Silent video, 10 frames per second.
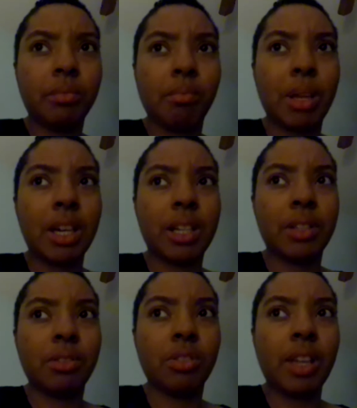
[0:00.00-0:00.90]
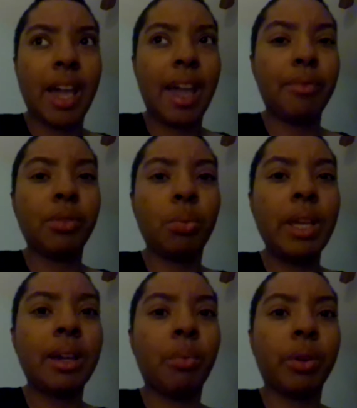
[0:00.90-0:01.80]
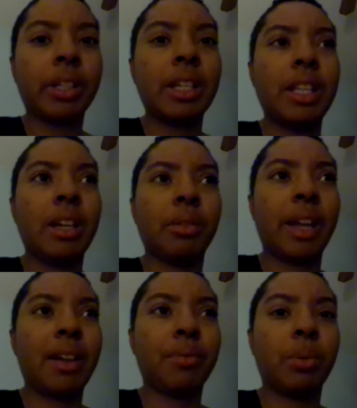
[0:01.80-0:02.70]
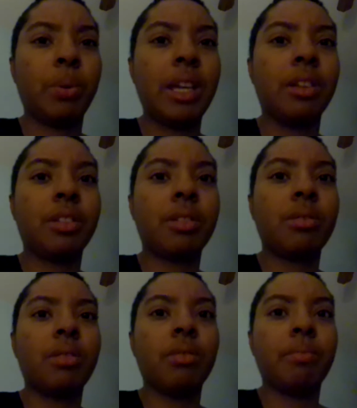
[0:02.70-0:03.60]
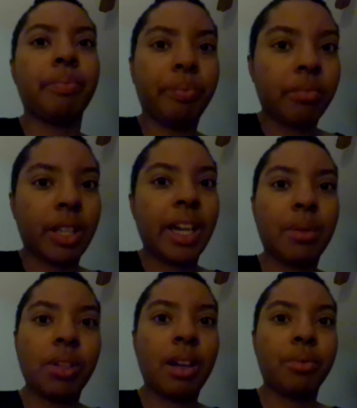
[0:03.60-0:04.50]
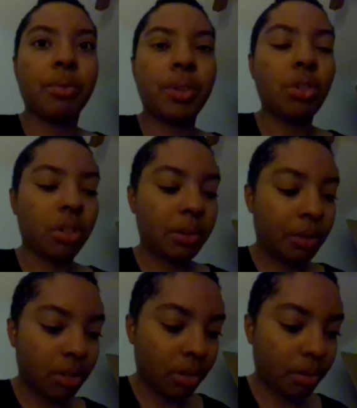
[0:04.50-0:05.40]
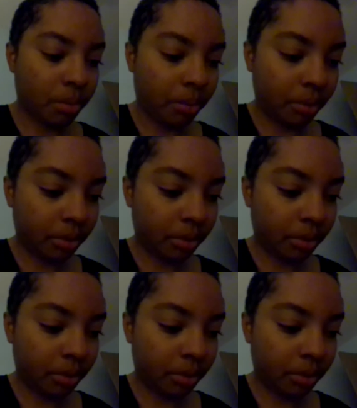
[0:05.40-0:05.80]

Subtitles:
Because half the week I'm working, the other half of the week I have time for friendships. So